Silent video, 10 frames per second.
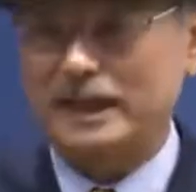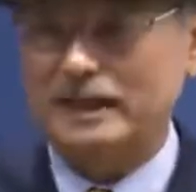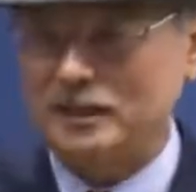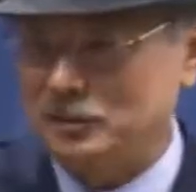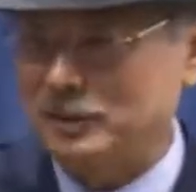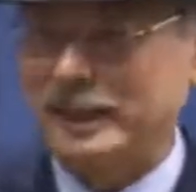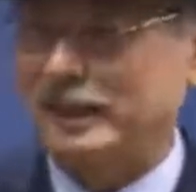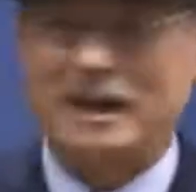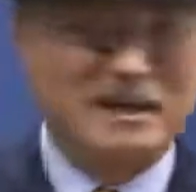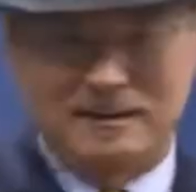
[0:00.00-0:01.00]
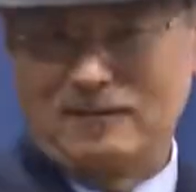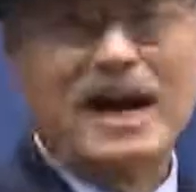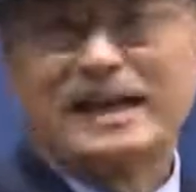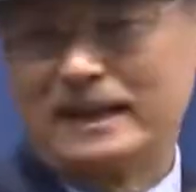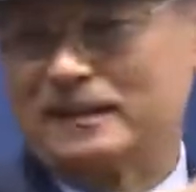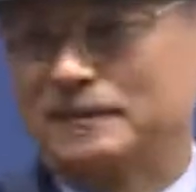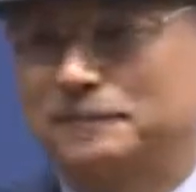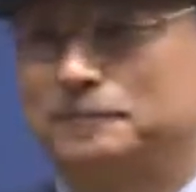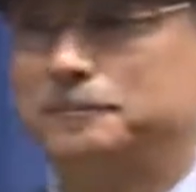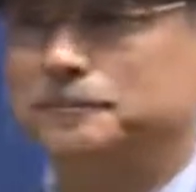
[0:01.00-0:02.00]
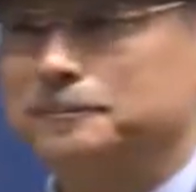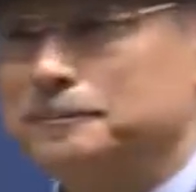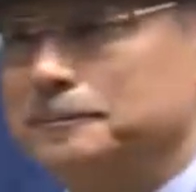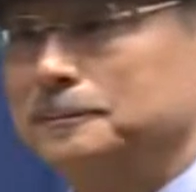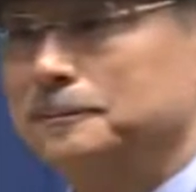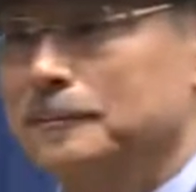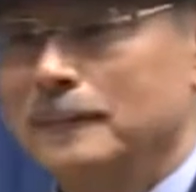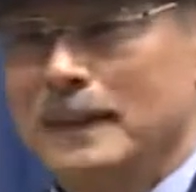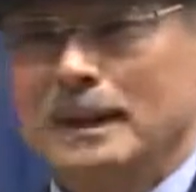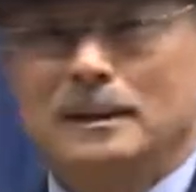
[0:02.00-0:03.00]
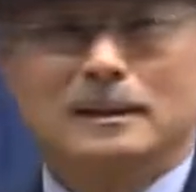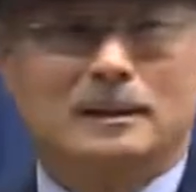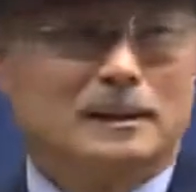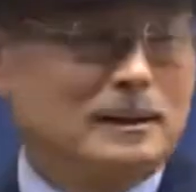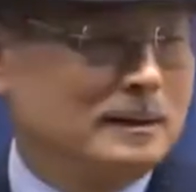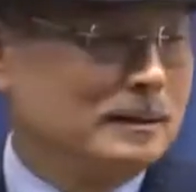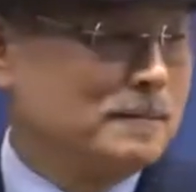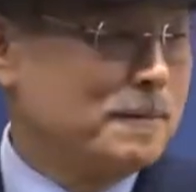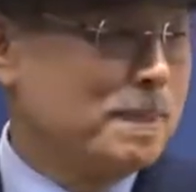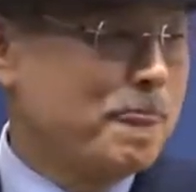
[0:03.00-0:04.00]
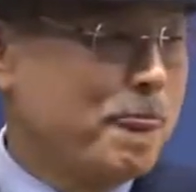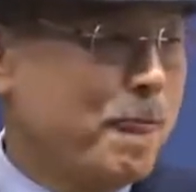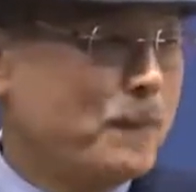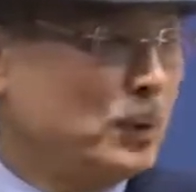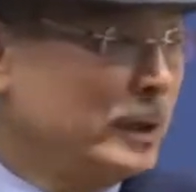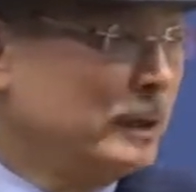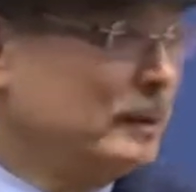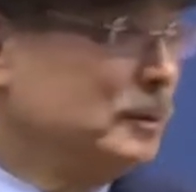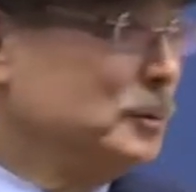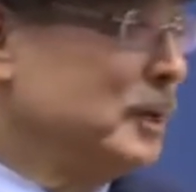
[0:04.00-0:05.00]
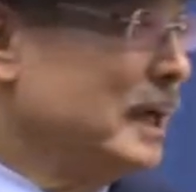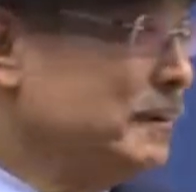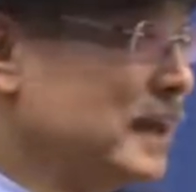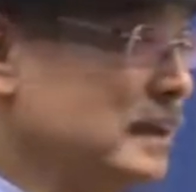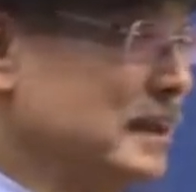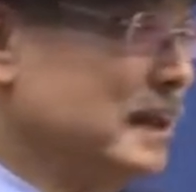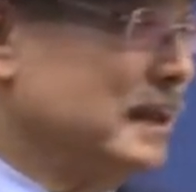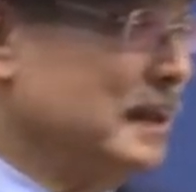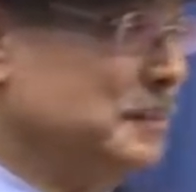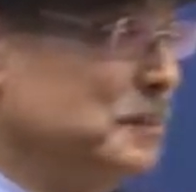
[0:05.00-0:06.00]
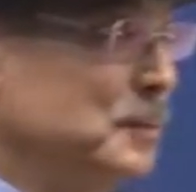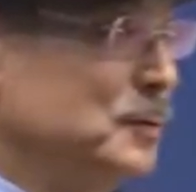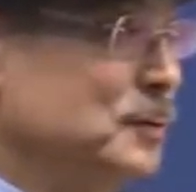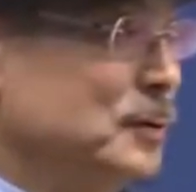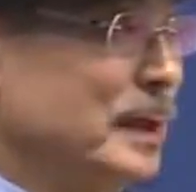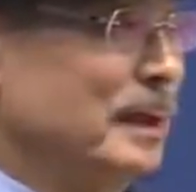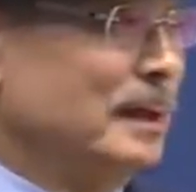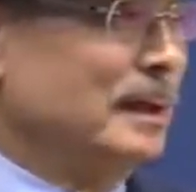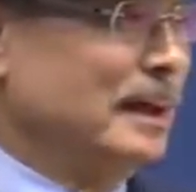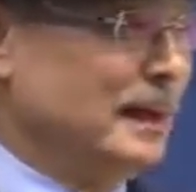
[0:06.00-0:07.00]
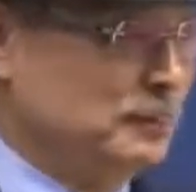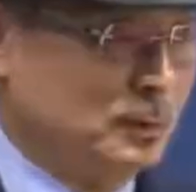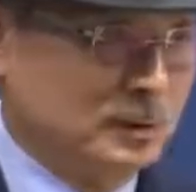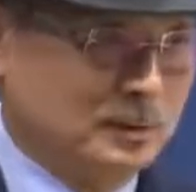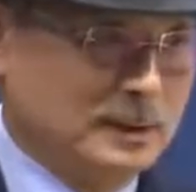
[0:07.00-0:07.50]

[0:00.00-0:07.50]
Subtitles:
jobs that we used to have. Not going to happen. One of our royal masters, whose son is about to go to college,